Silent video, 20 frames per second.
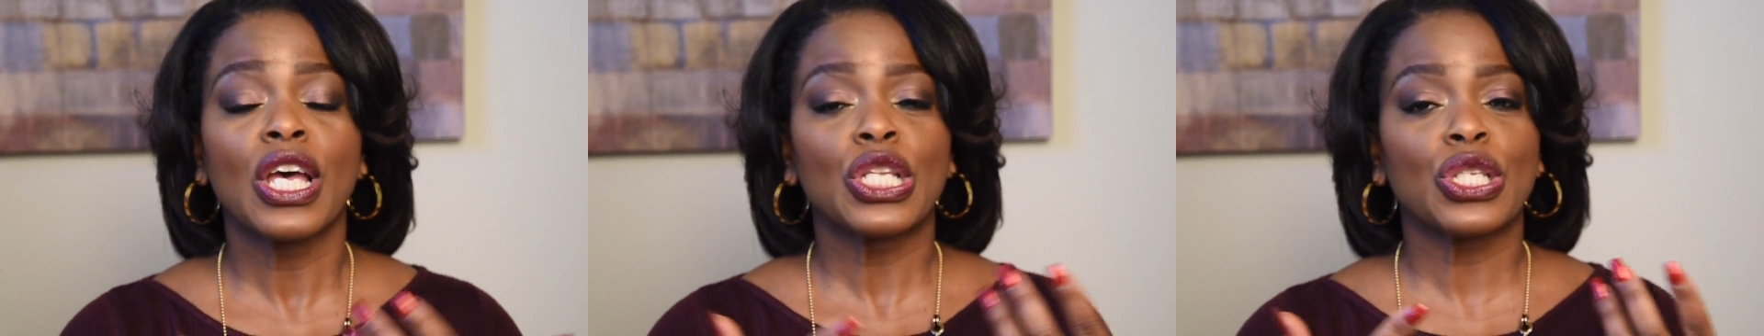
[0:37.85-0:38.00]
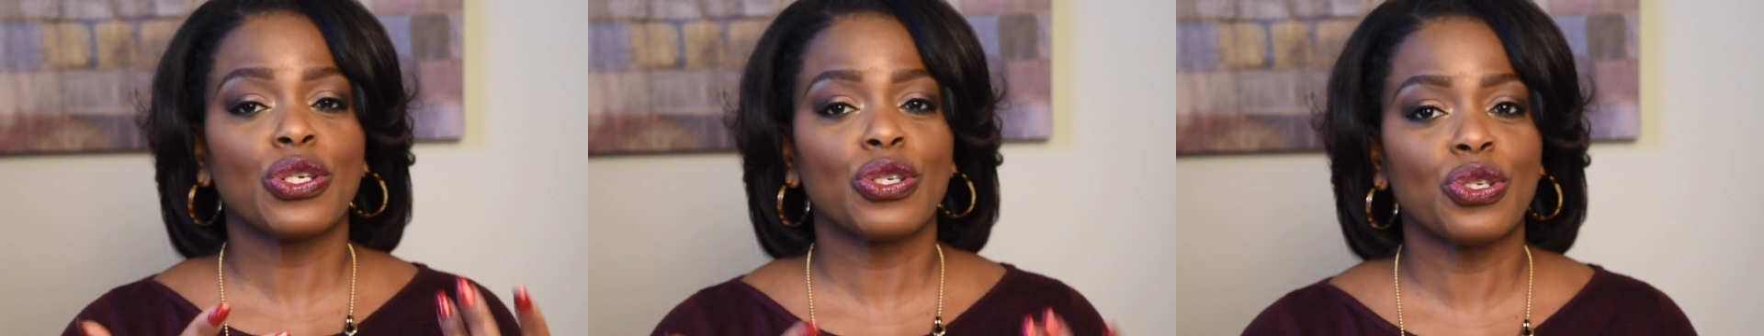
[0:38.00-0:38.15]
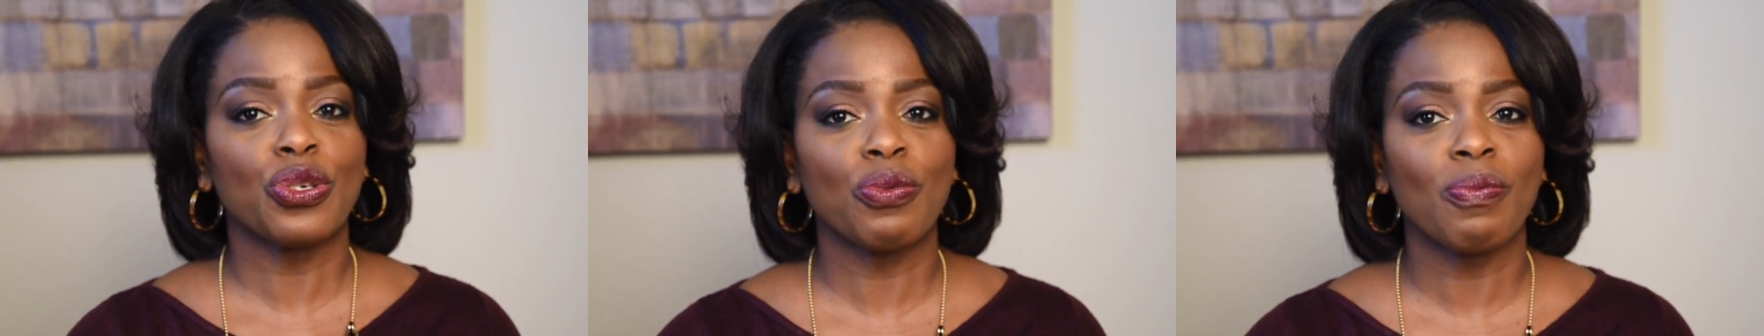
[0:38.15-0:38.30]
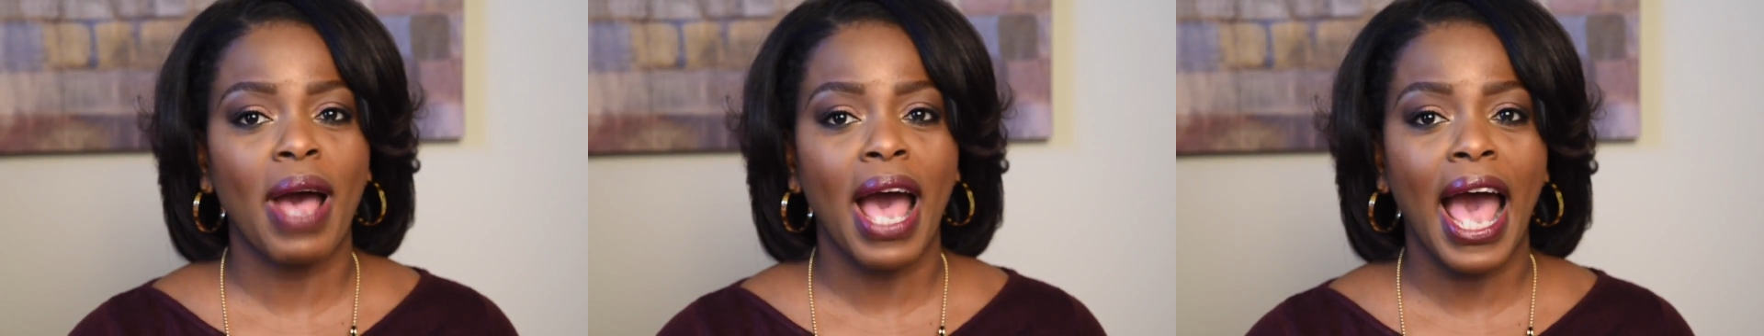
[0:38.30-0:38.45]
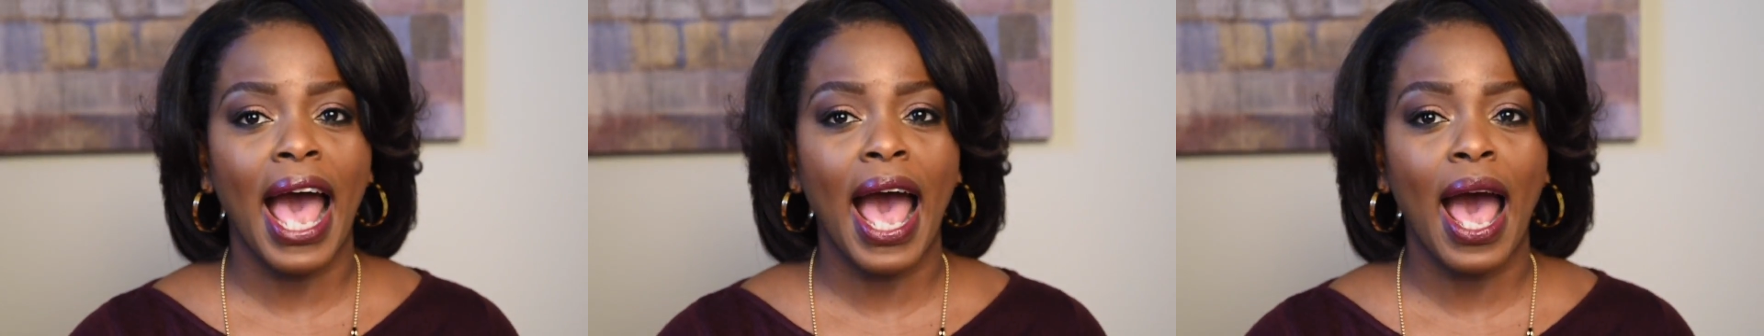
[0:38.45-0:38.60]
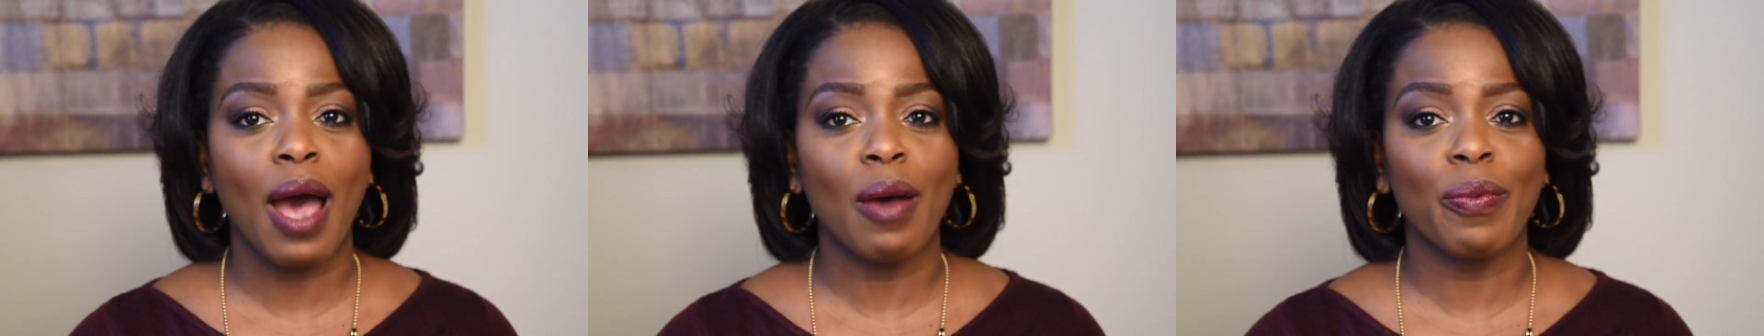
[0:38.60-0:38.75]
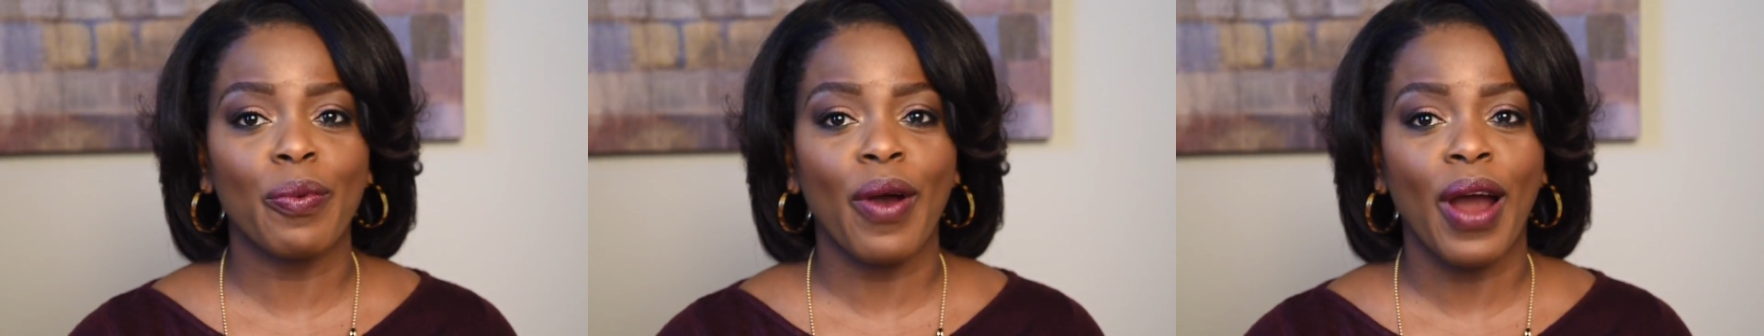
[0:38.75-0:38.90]
to do my
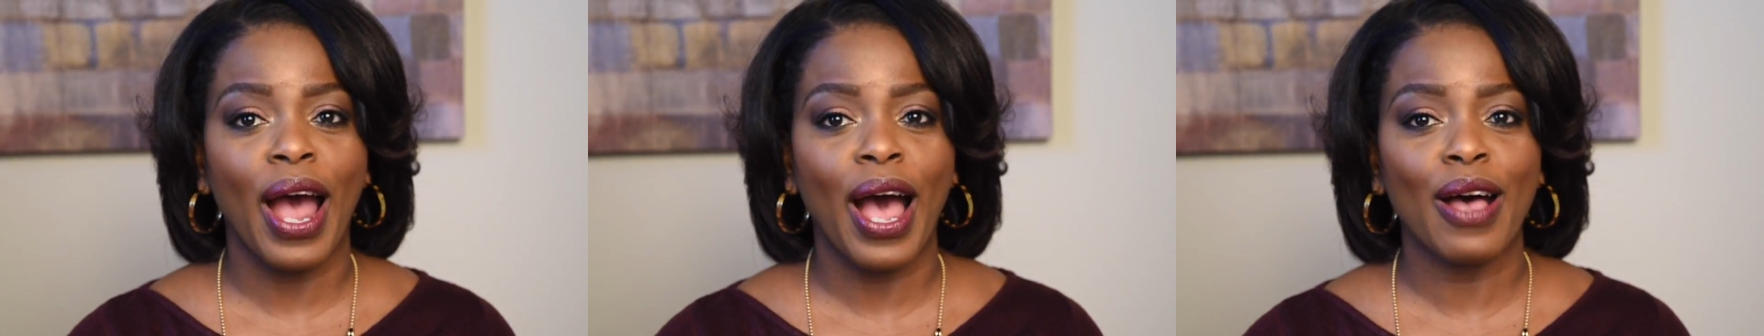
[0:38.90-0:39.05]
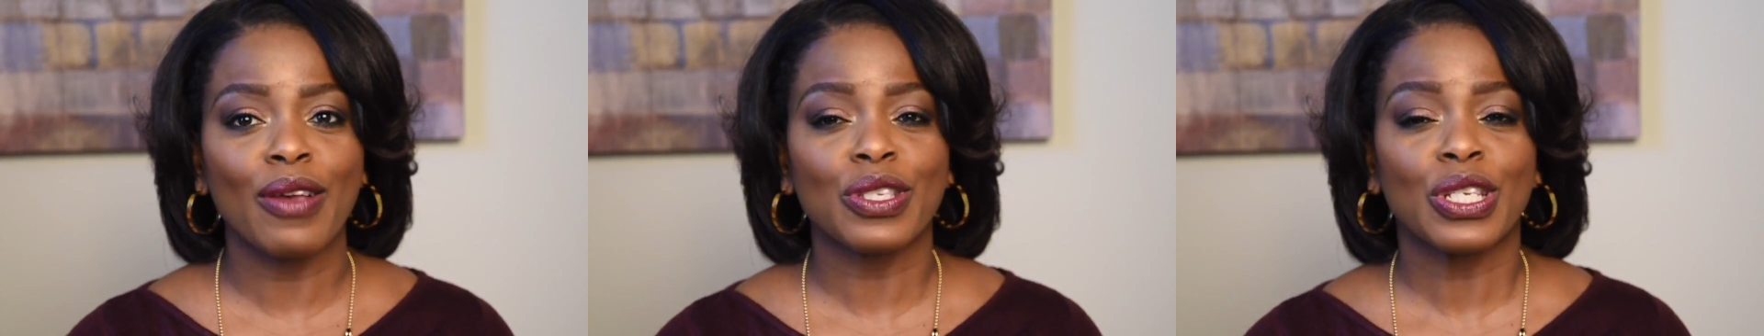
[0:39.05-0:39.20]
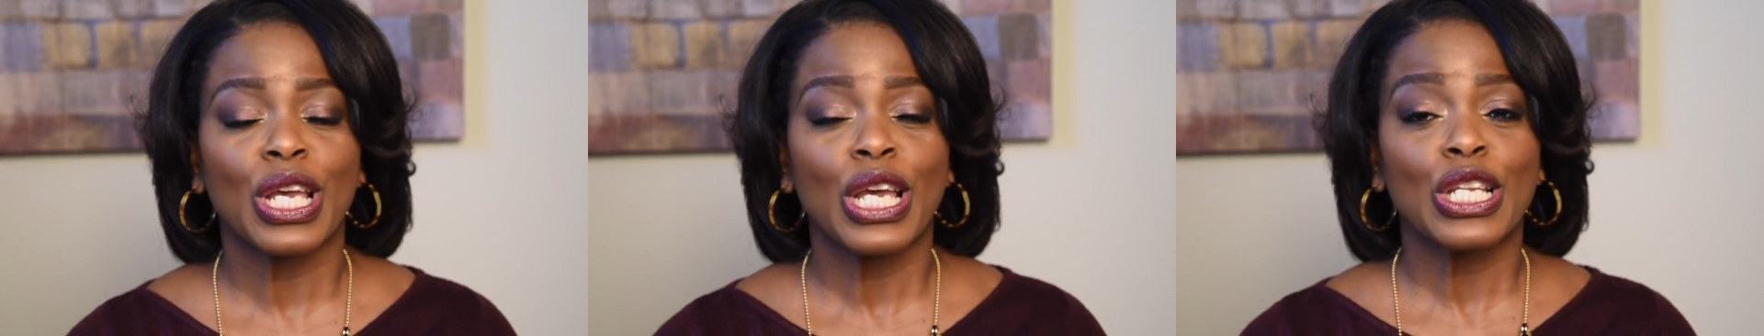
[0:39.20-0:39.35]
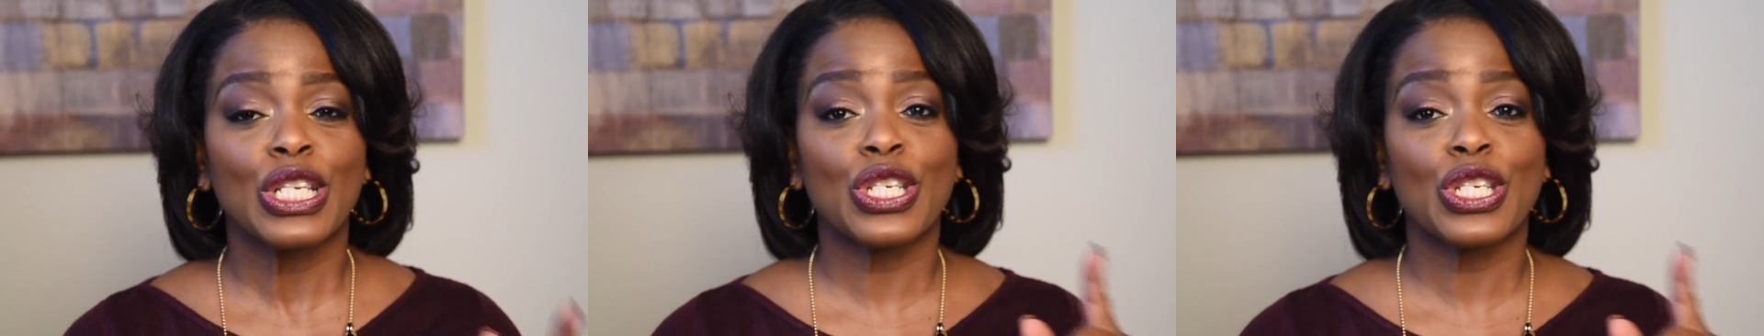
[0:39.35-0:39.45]
eyebrows,